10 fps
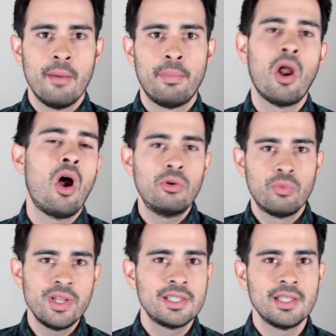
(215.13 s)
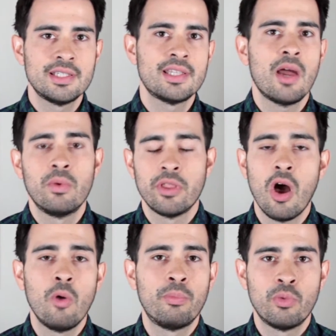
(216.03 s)
but Hart recently sat with
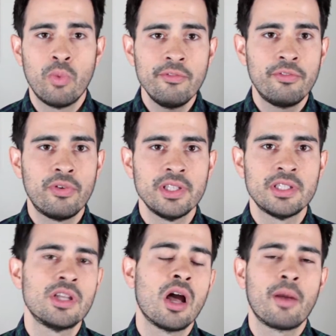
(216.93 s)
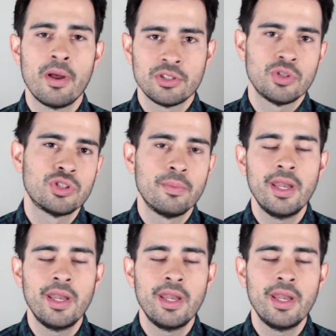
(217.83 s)
Oprah Winfrey to talk about social